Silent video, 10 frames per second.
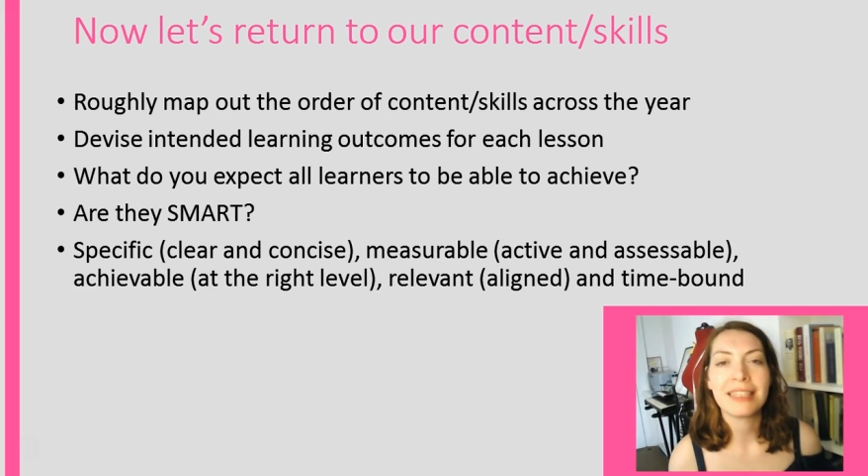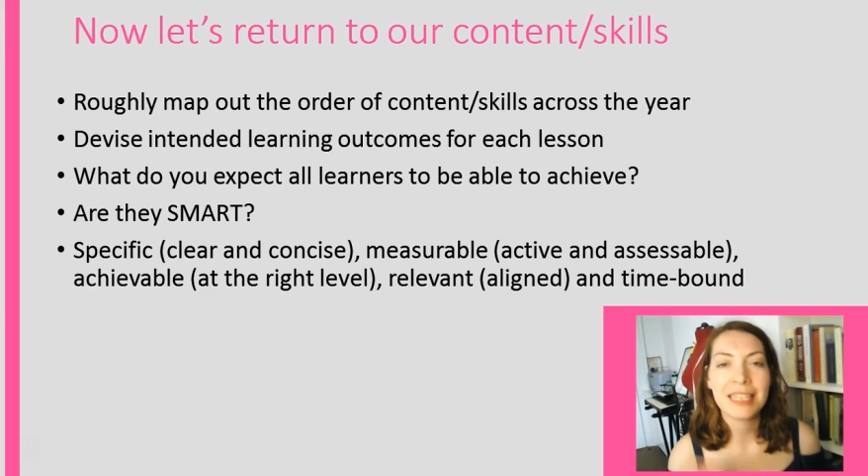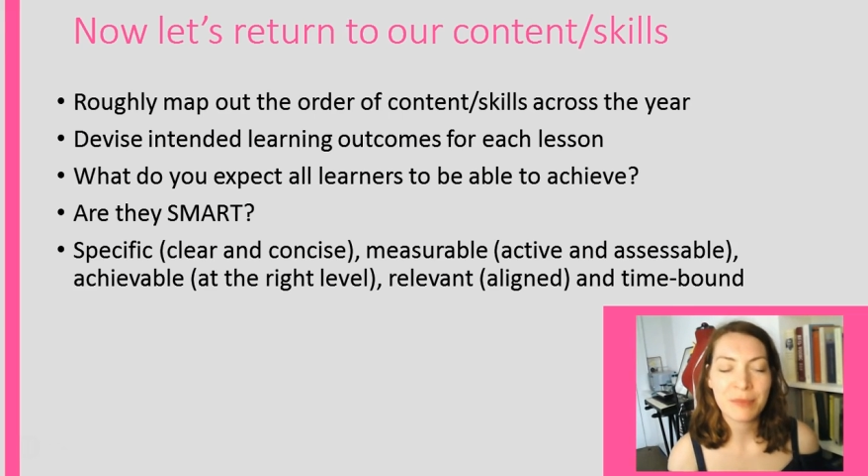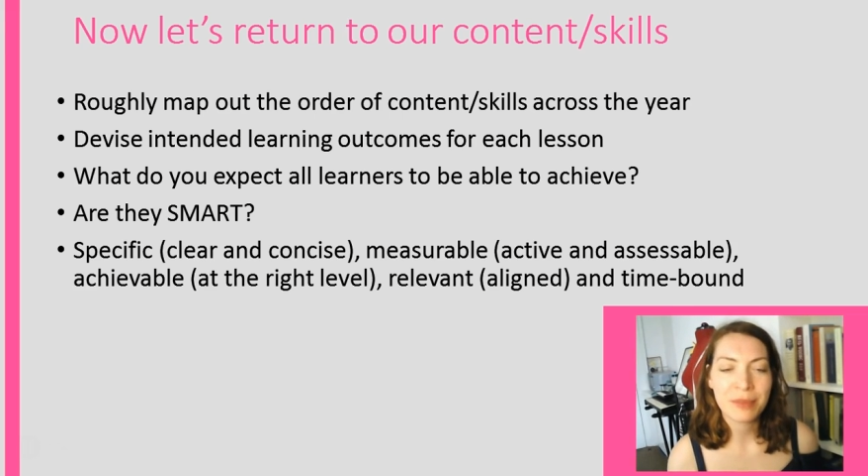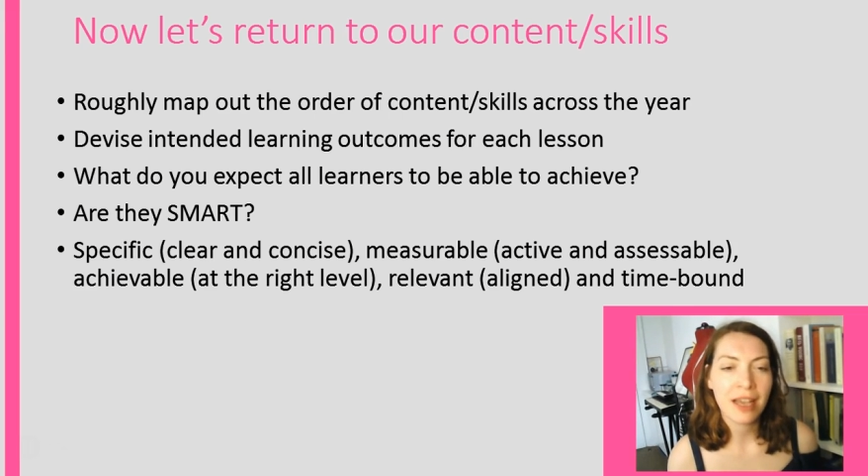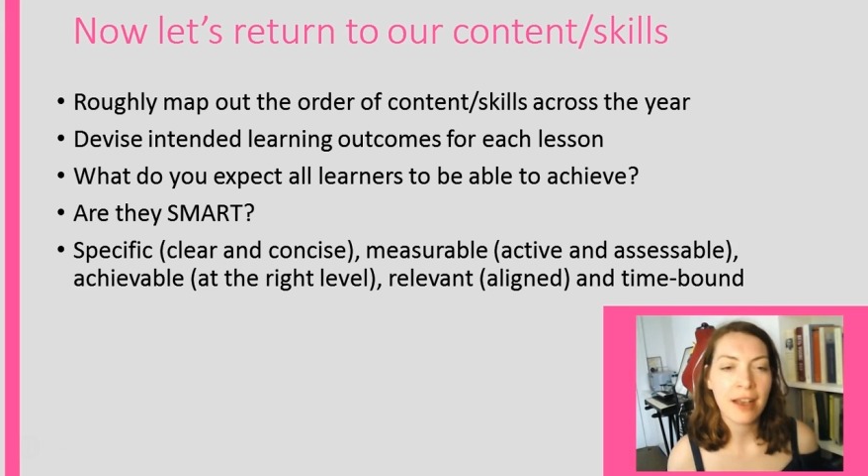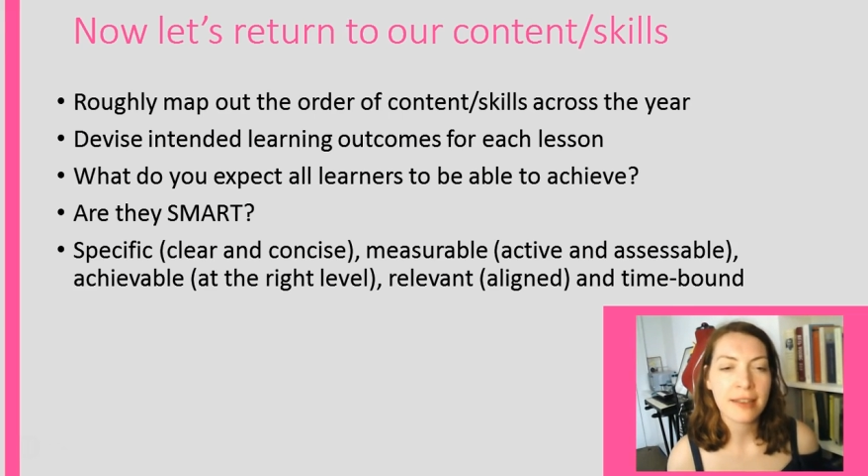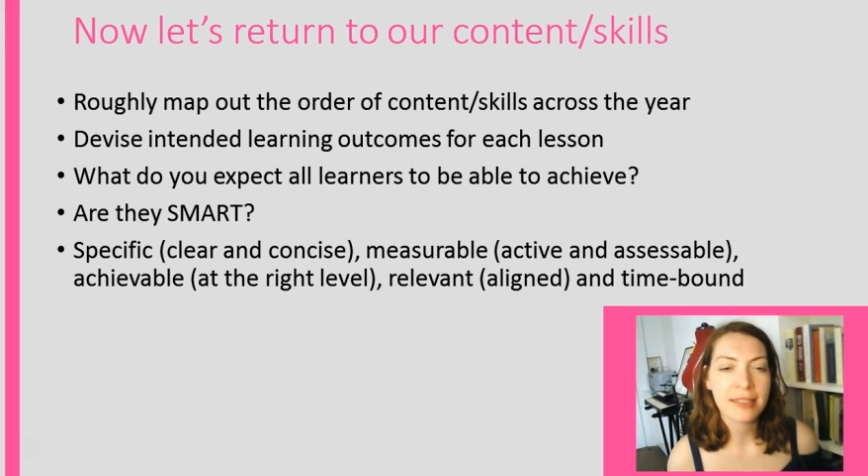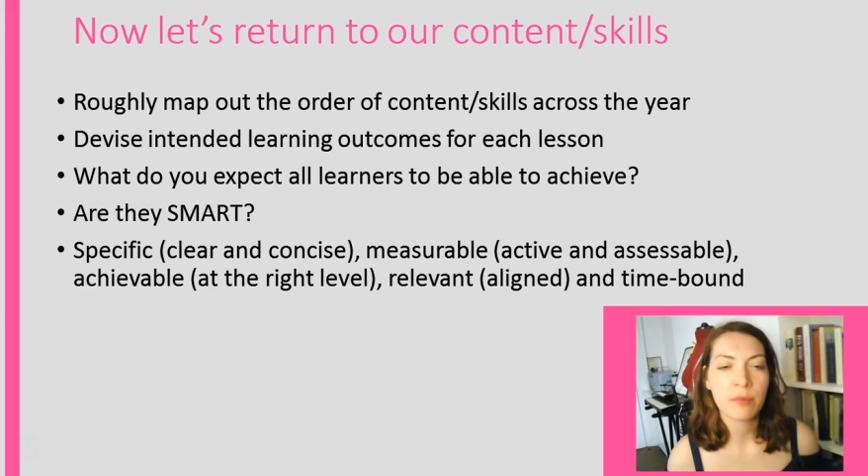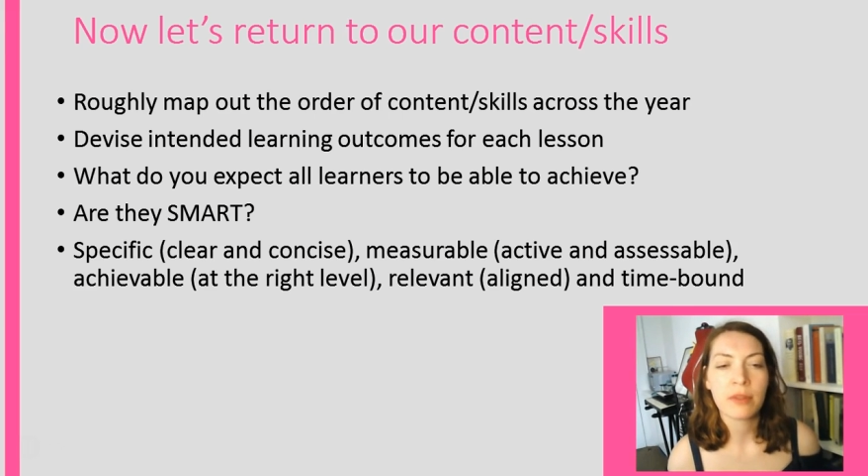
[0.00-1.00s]
assessment
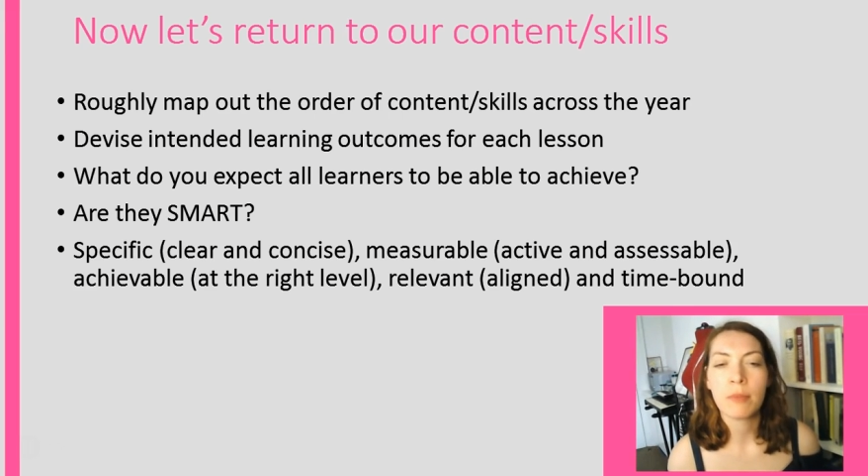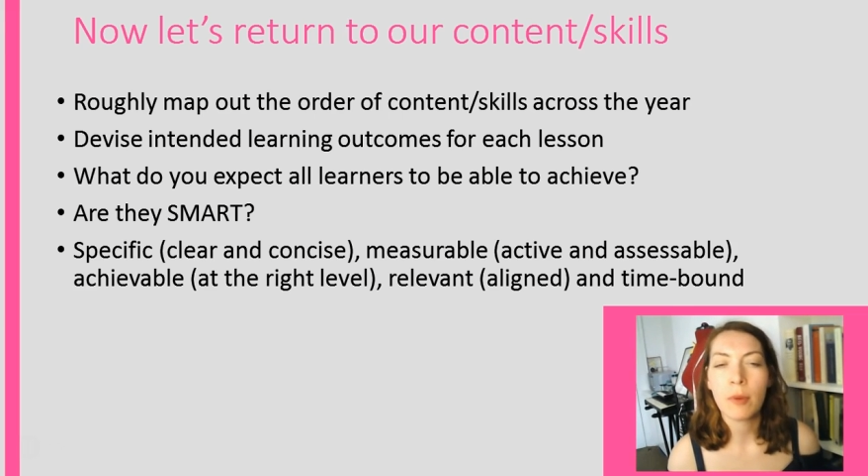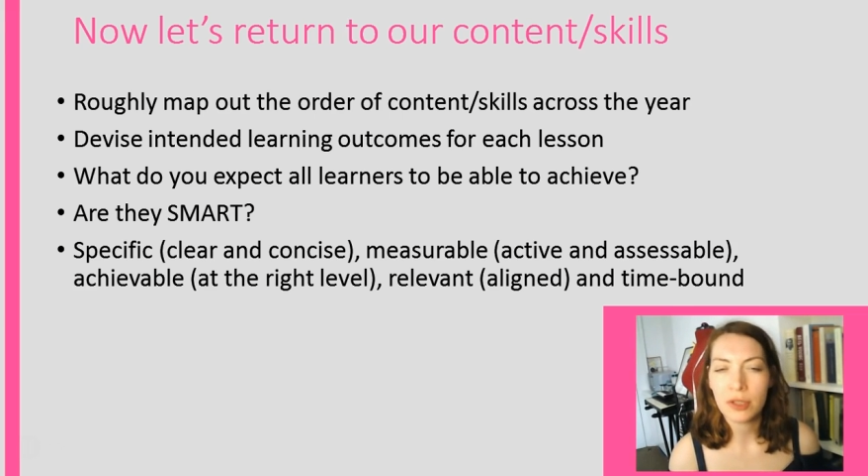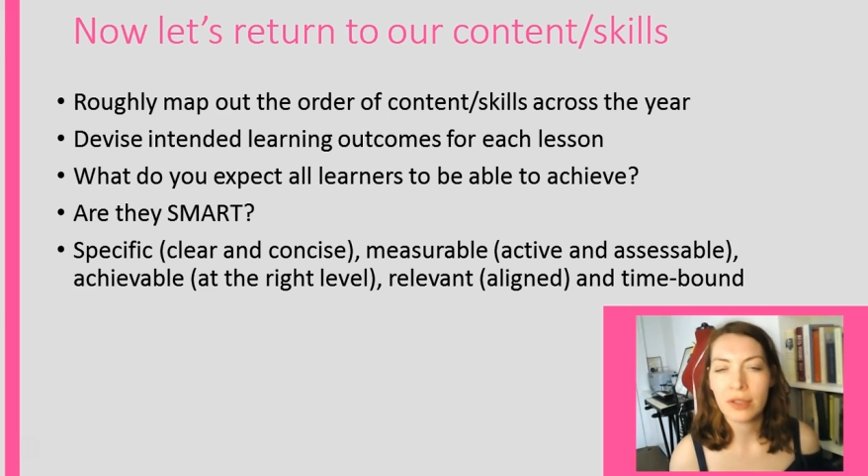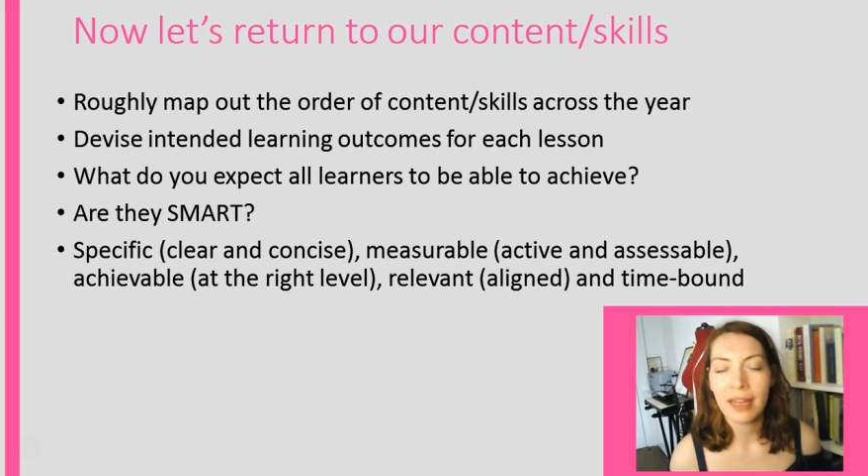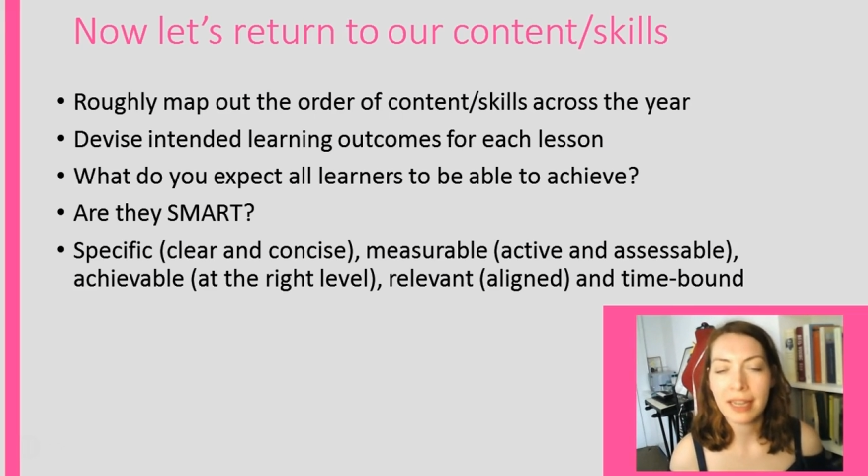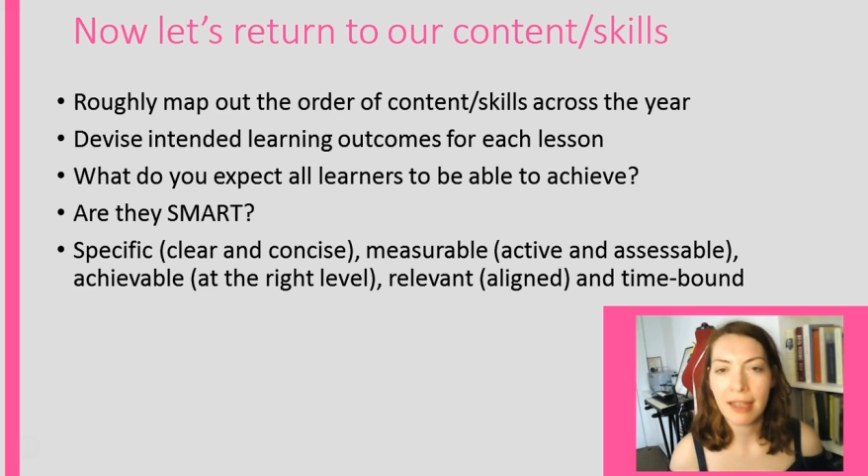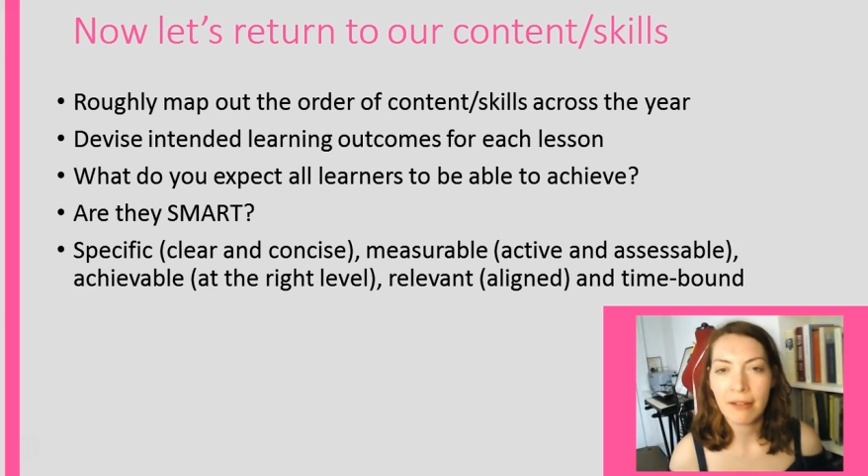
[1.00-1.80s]
tasks and with the module learning